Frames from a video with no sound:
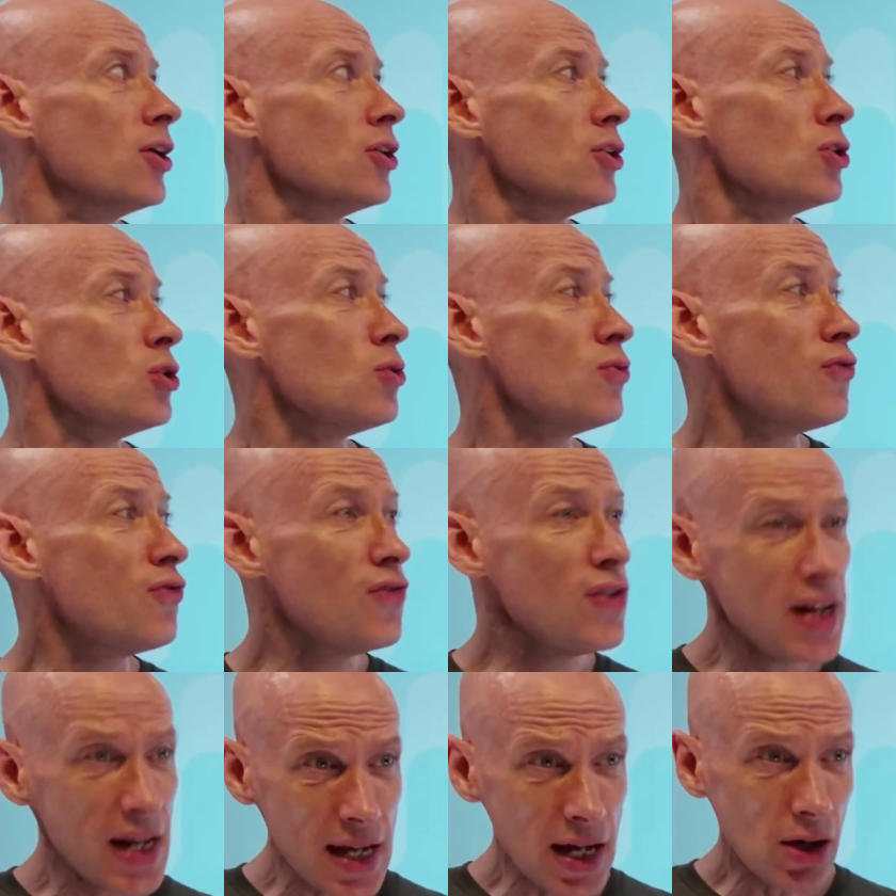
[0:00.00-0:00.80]
New
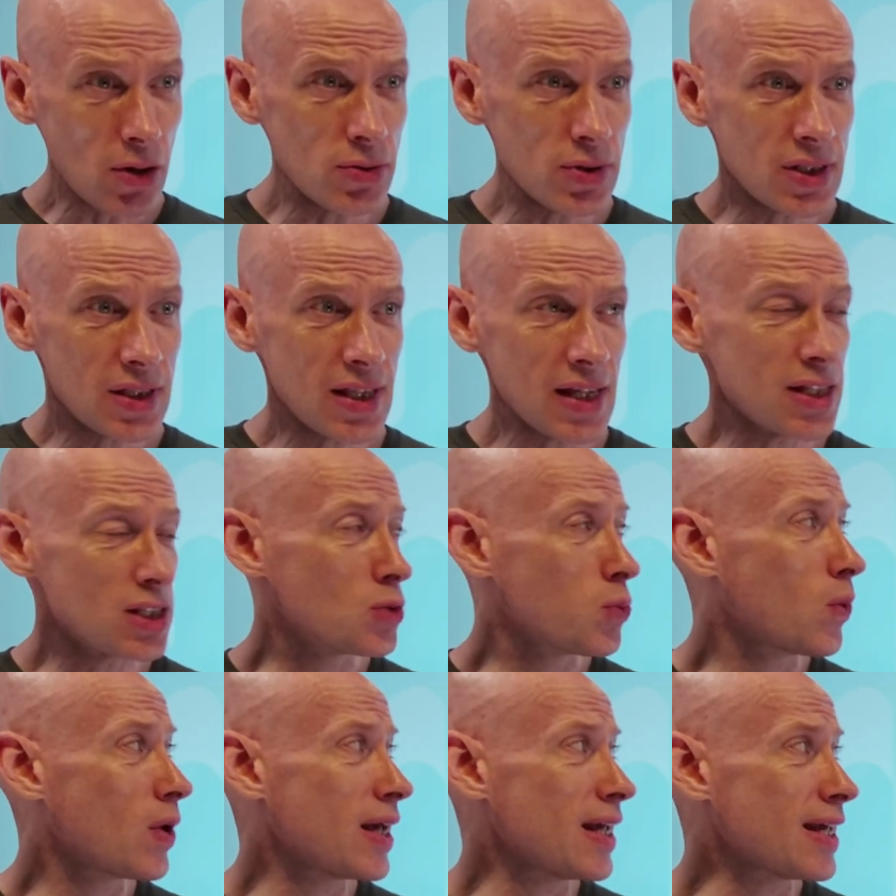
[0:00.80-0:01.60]
videos this
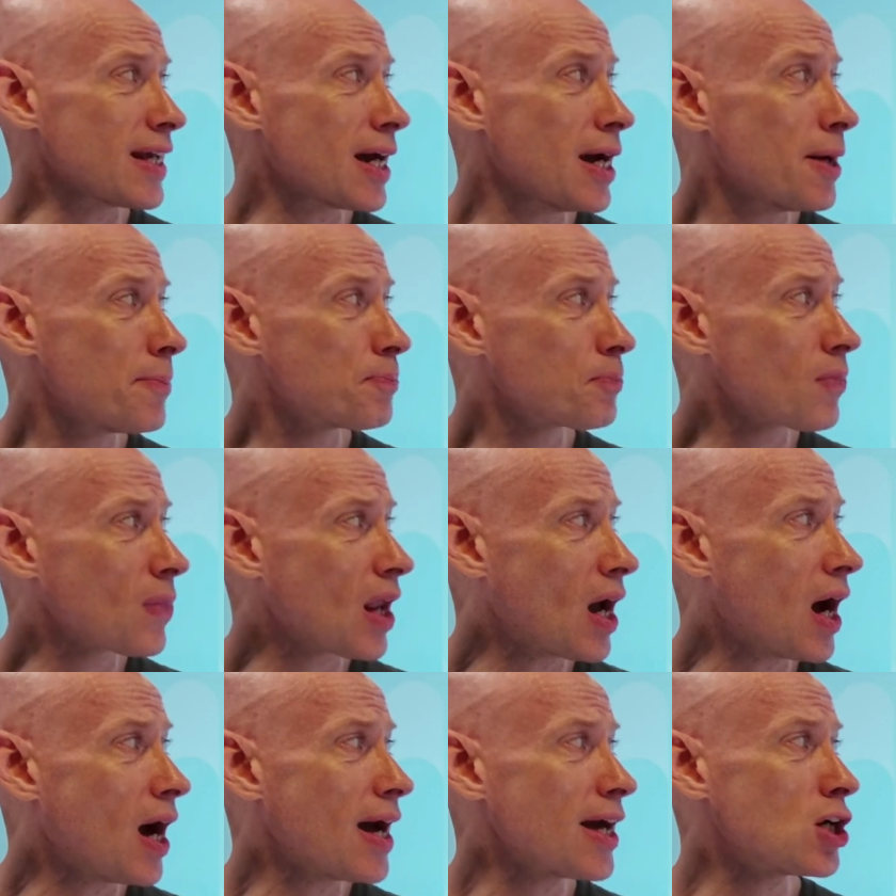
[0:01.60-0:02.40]
week.
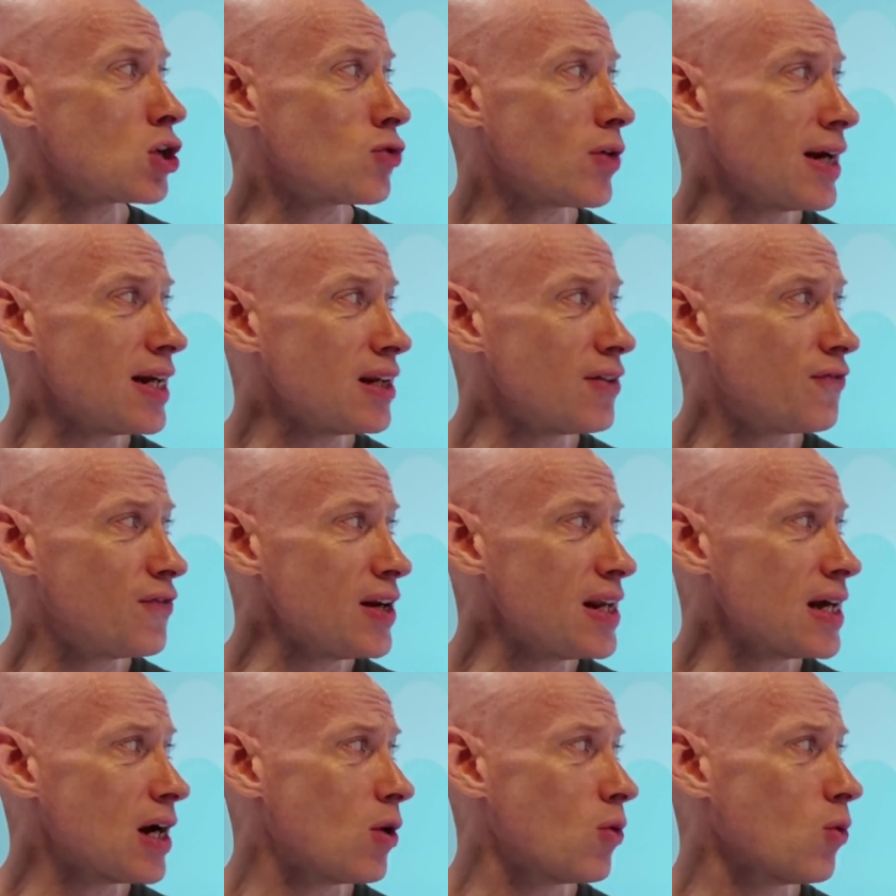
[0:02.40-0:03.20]
I created a
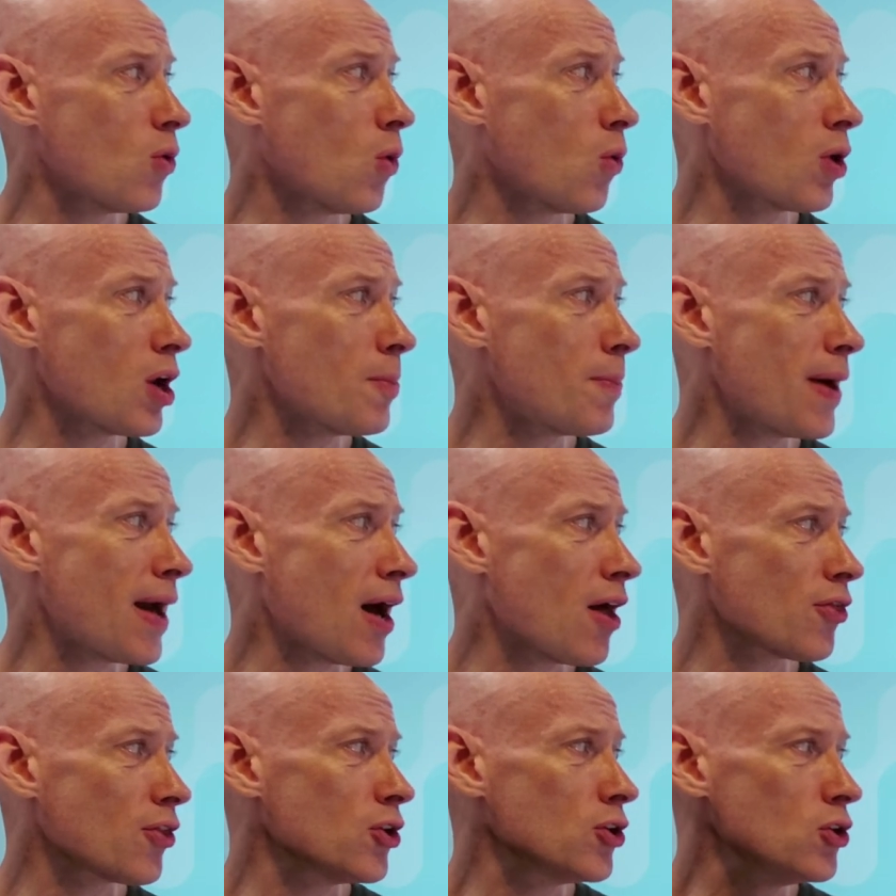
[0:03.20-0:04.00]
video all
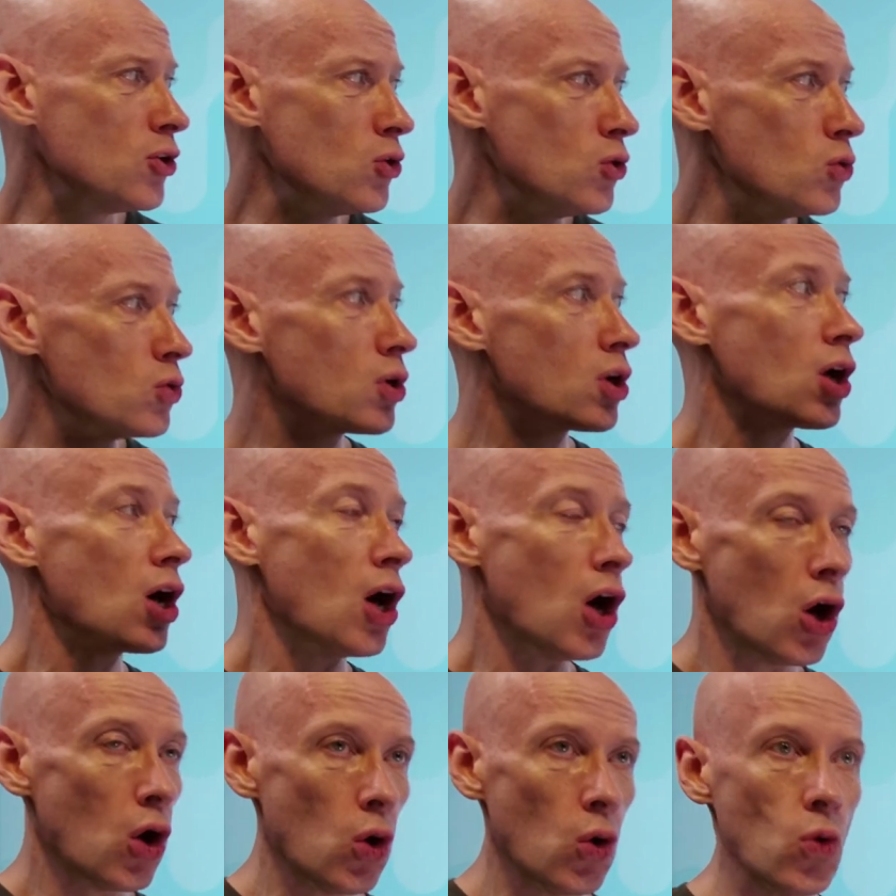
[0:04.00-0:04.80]
about the new
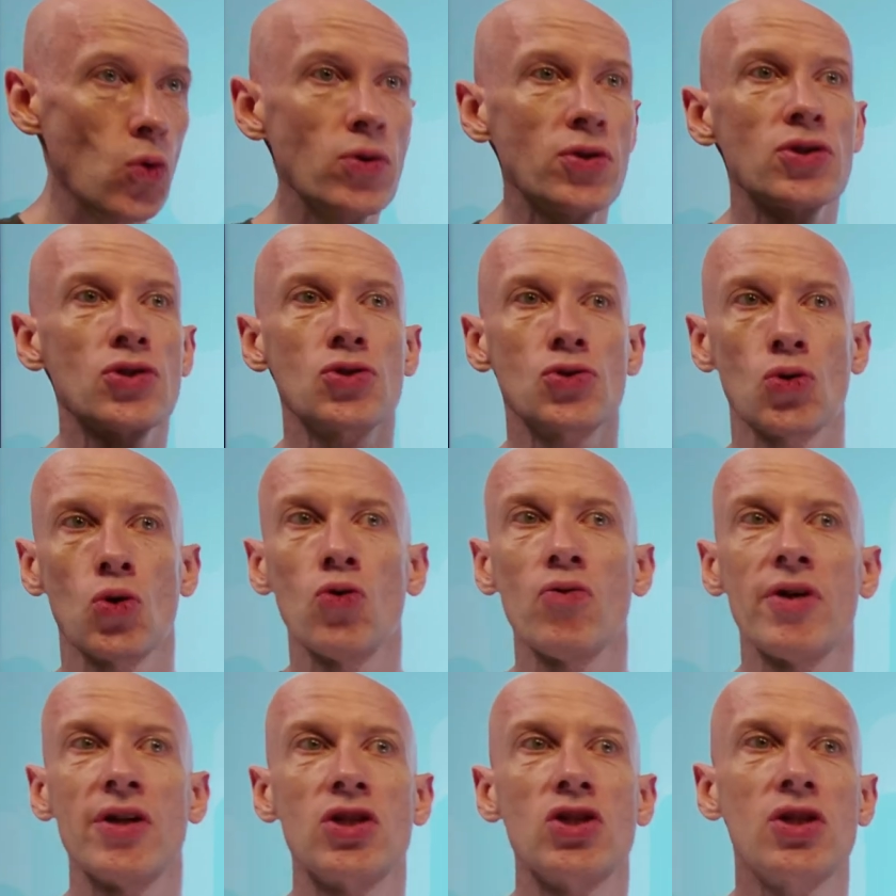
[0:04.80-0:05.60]
cold
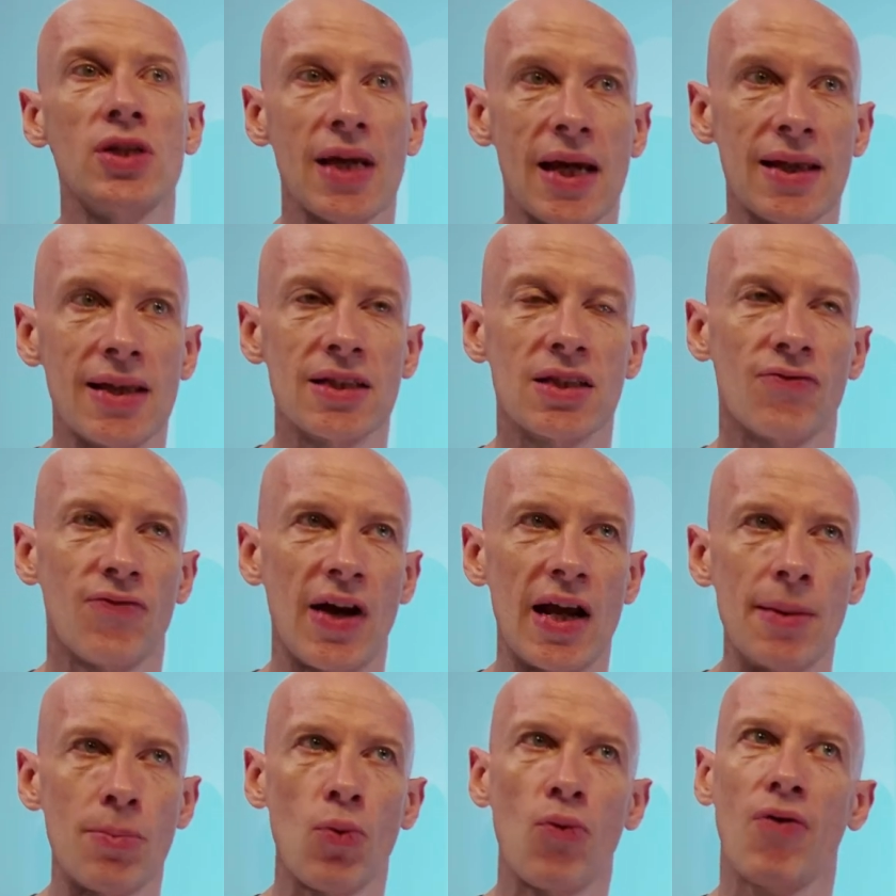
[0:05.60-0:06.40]
storage tier that's
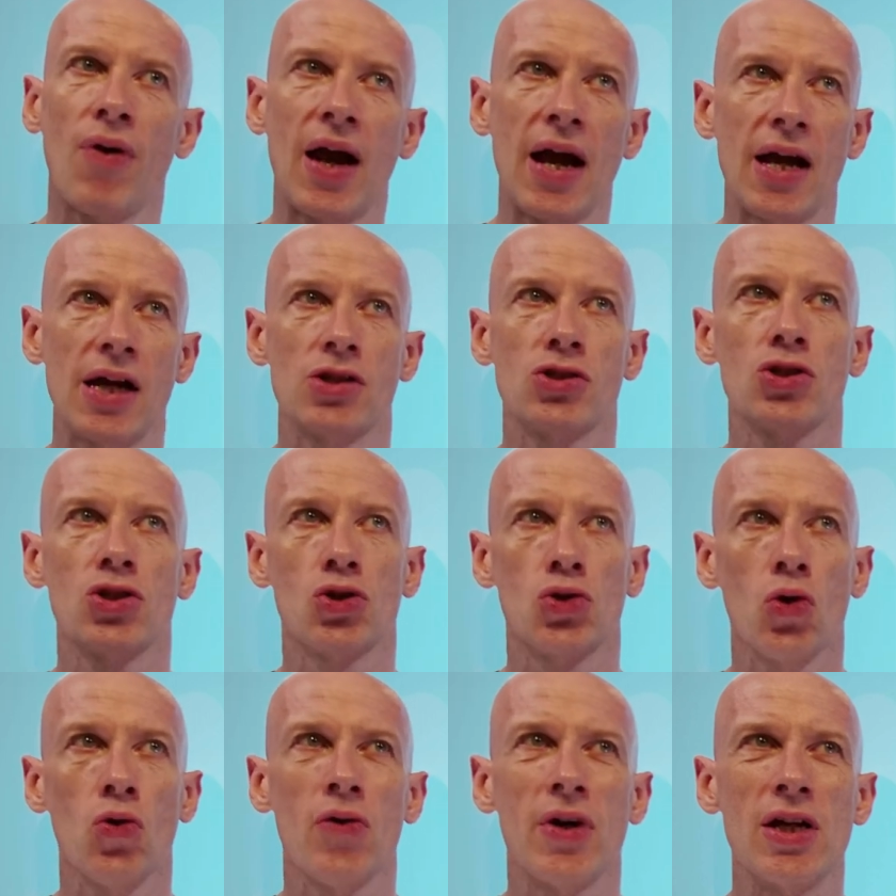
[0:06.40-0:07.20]
available for Azure
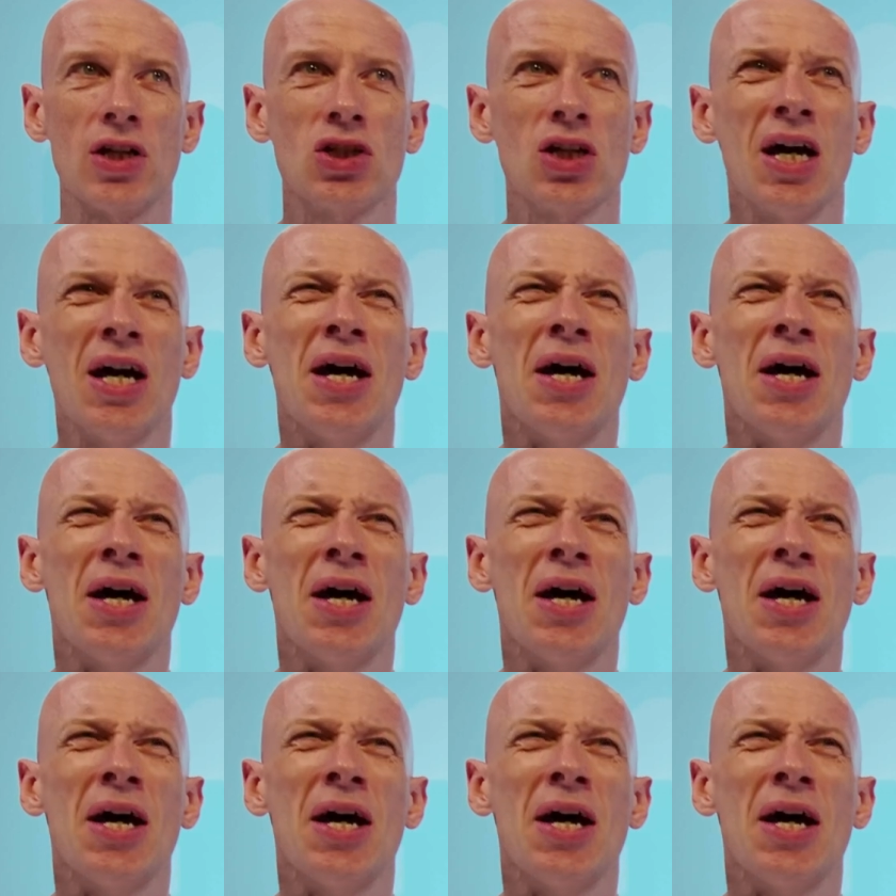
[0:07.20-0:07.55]
Storage.